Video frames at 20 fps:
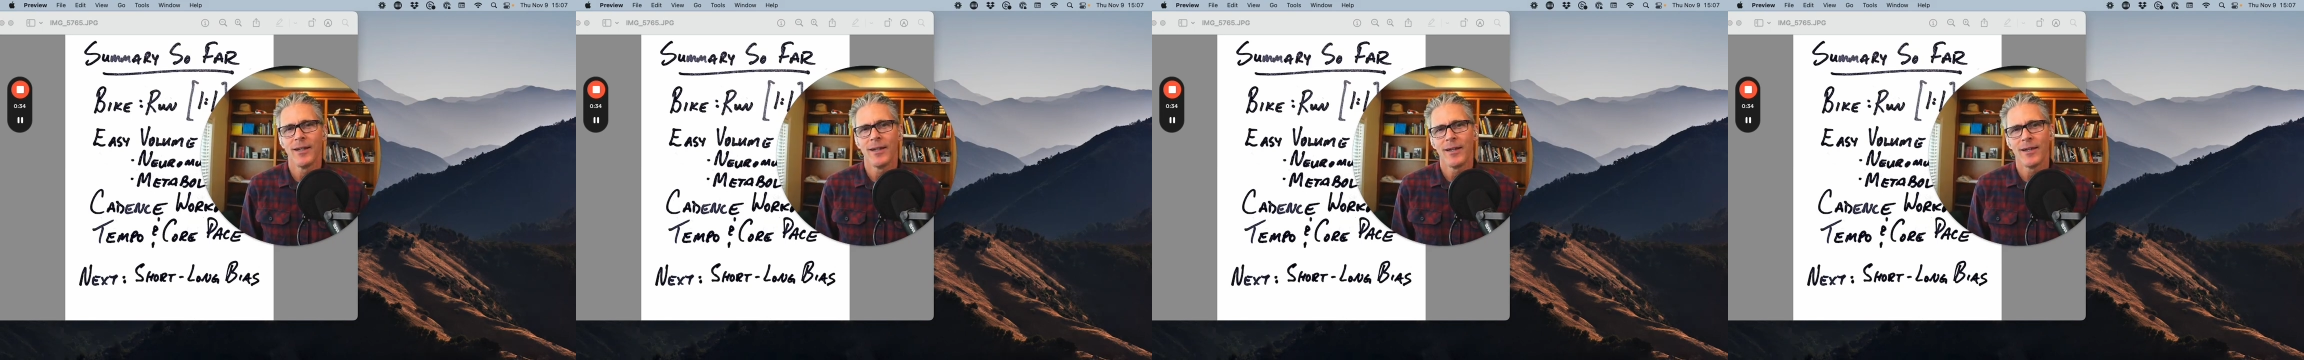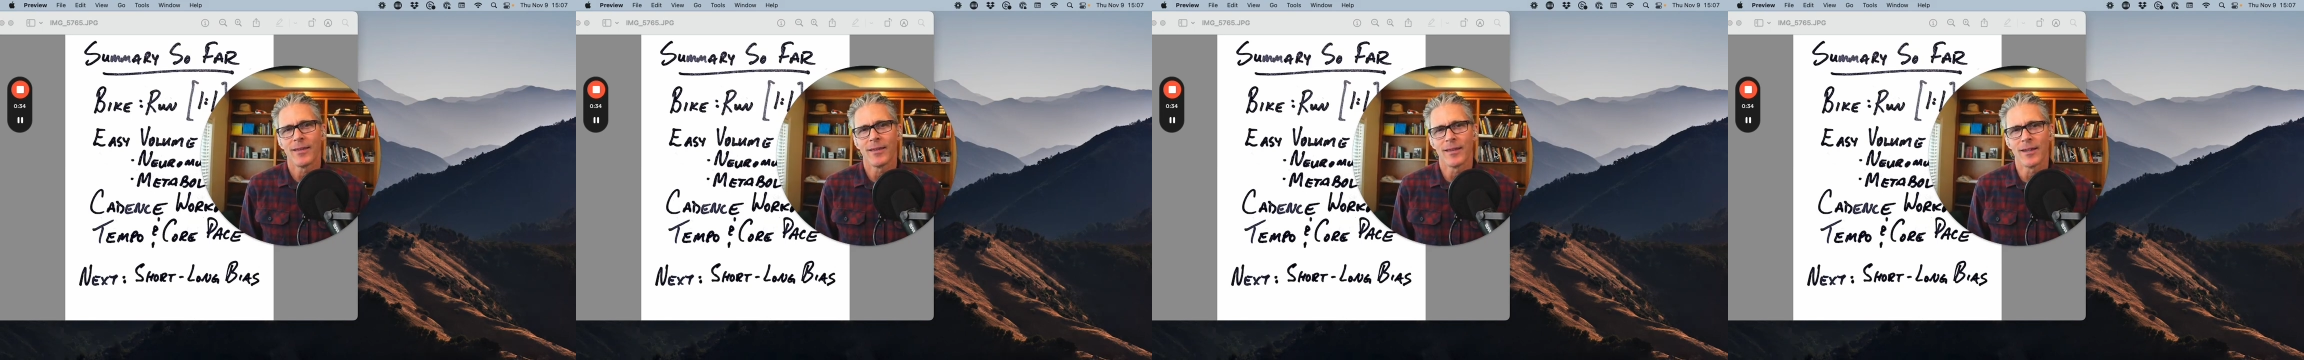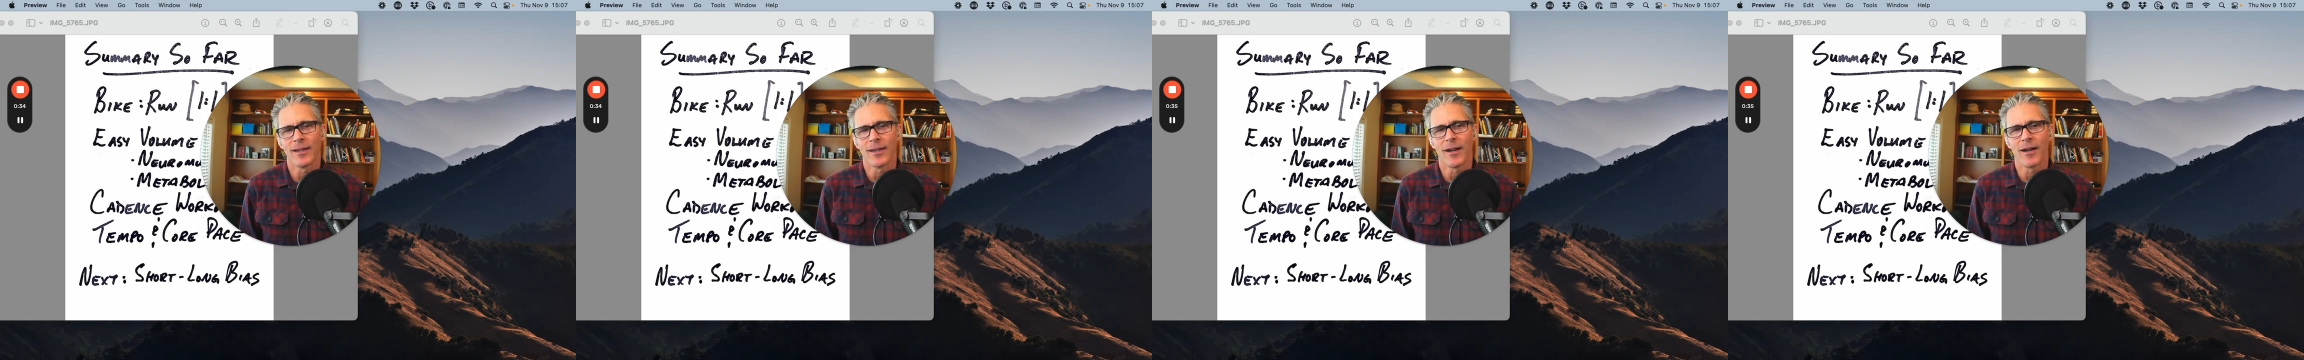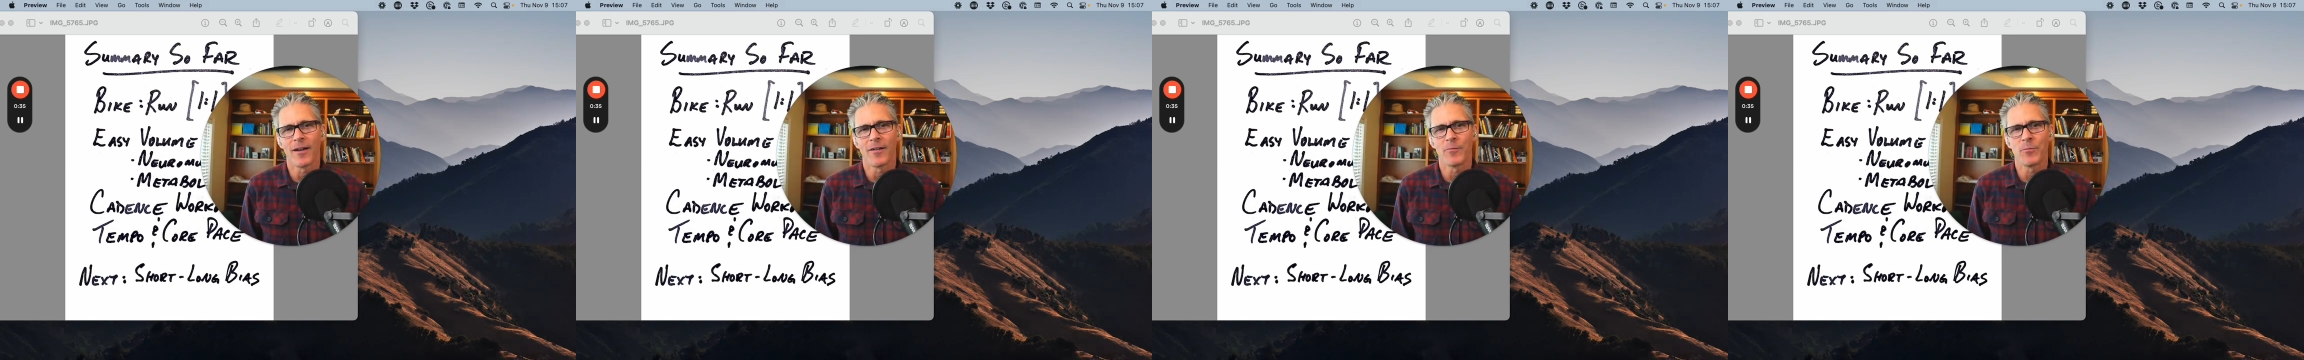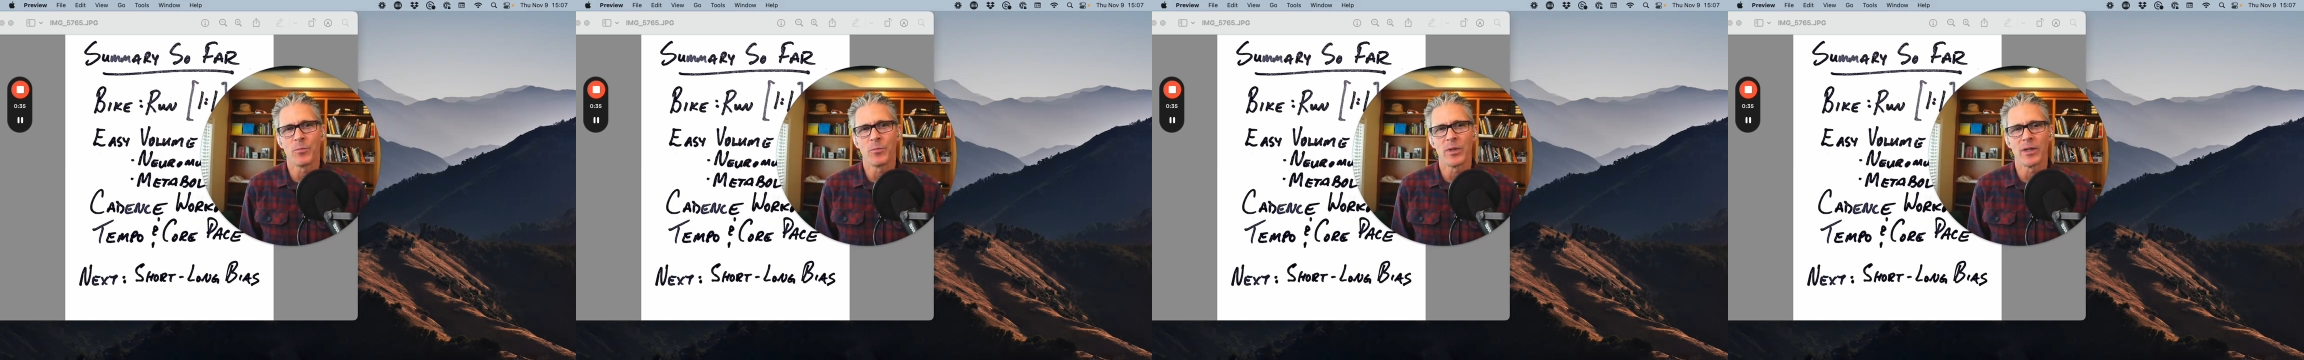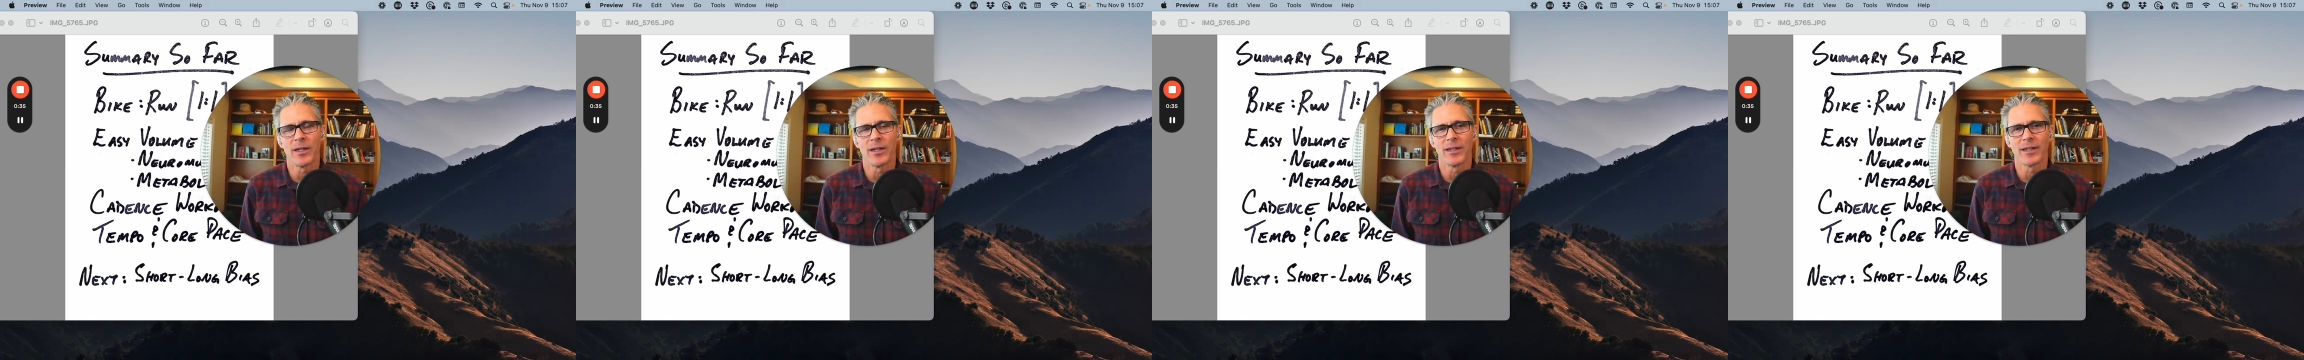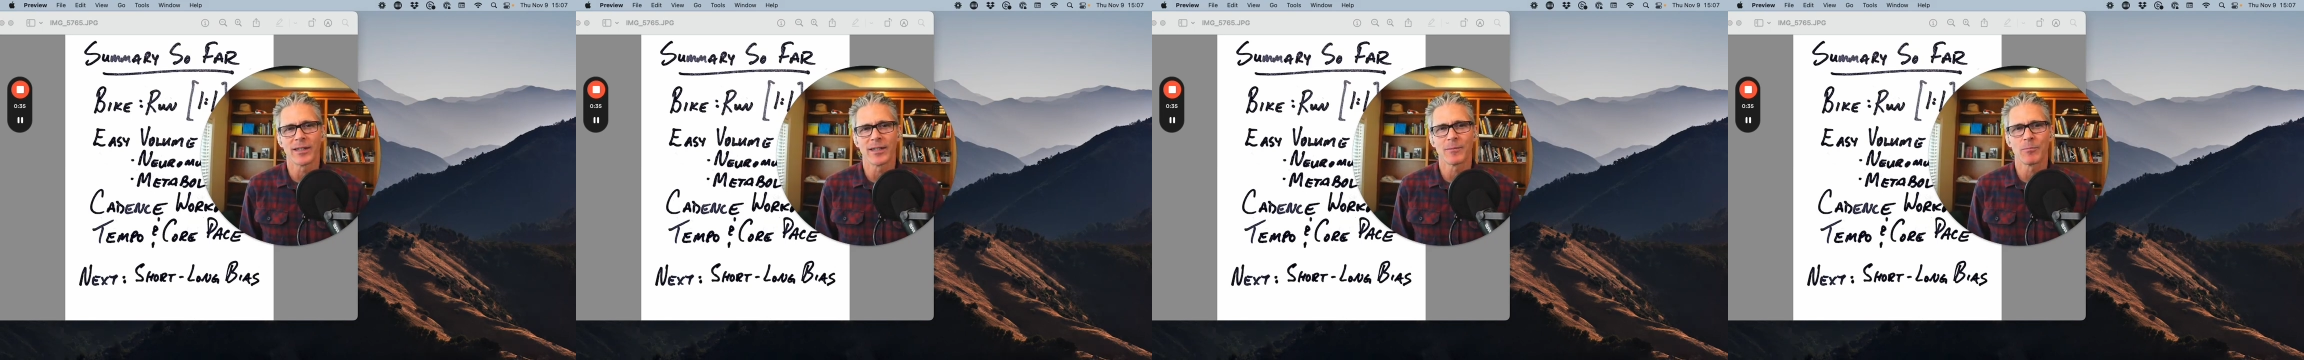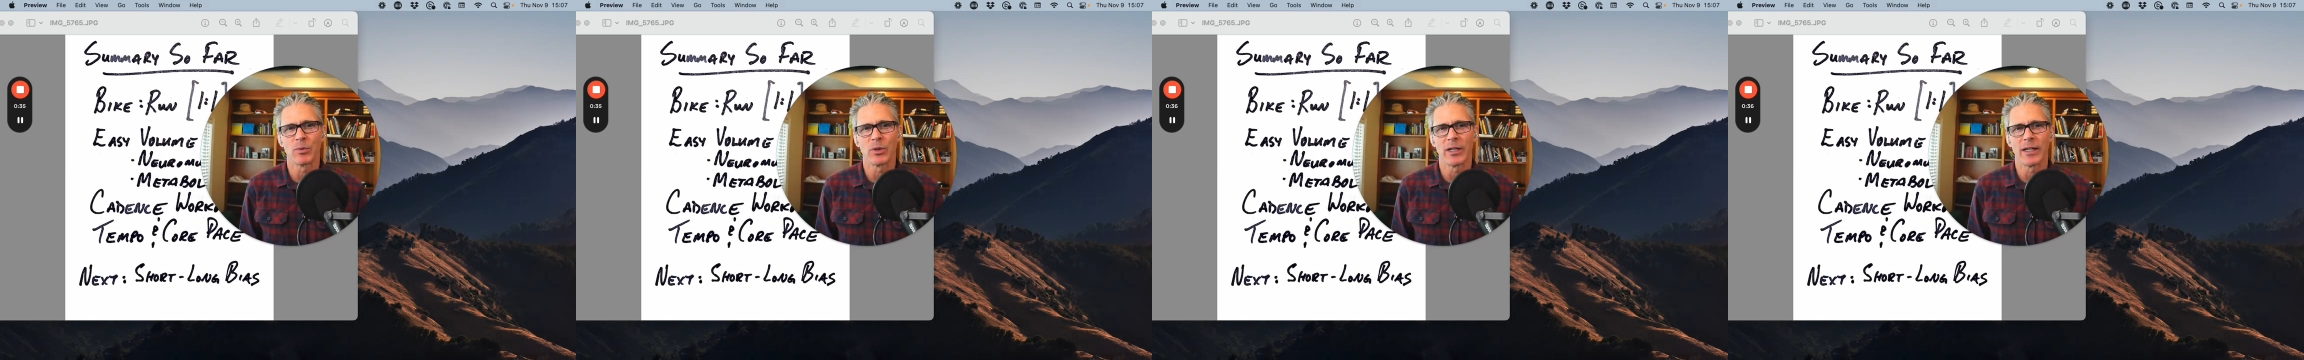that I've been
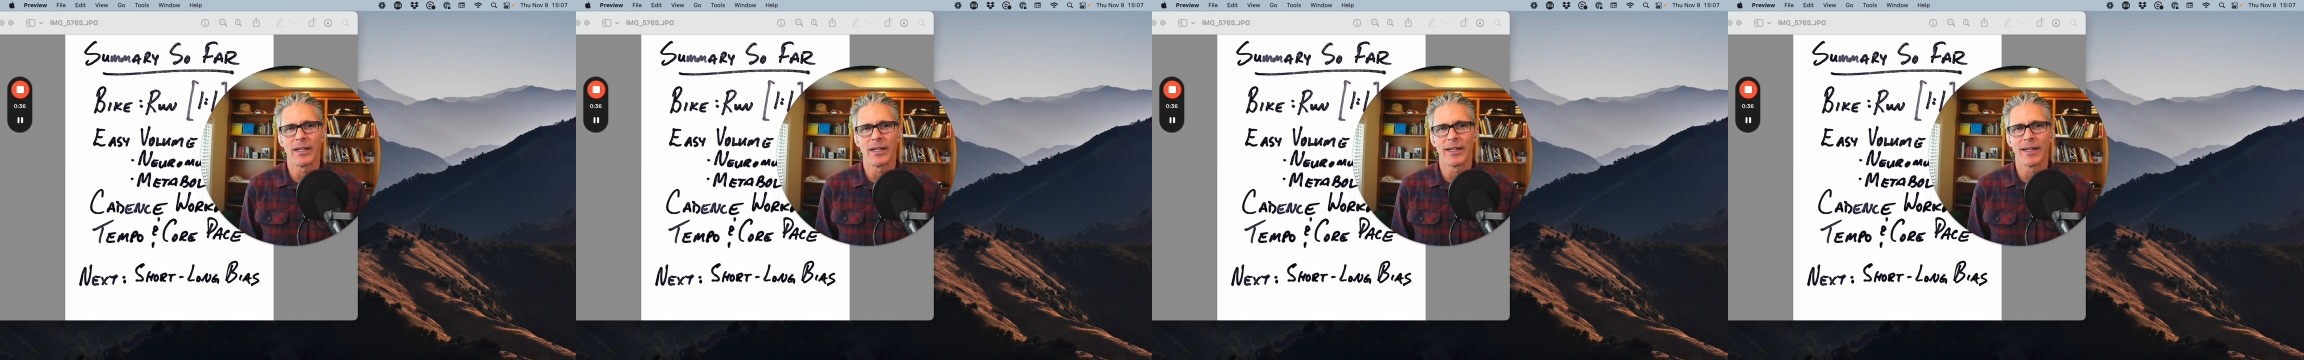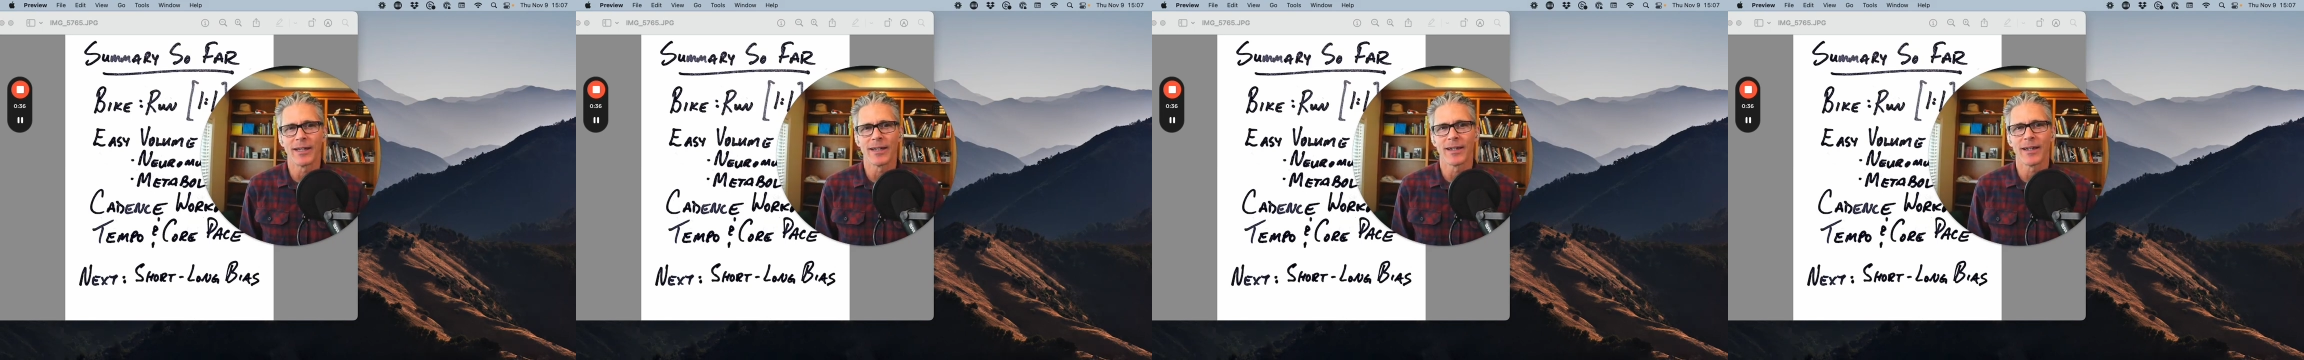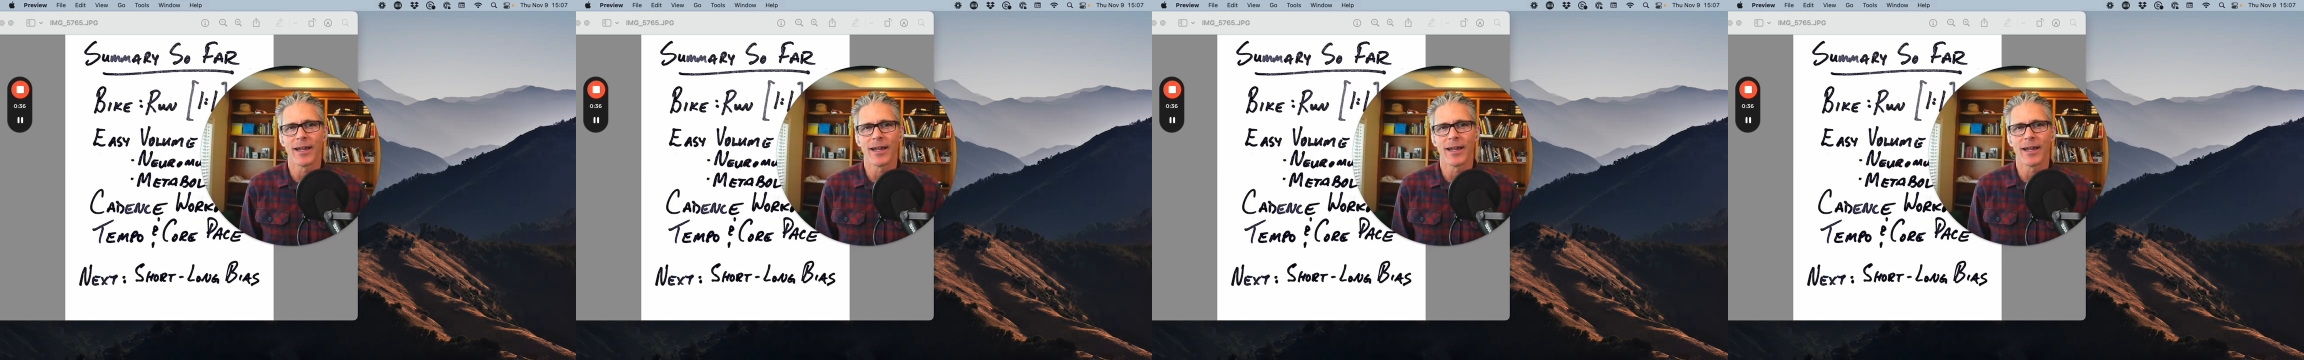explaining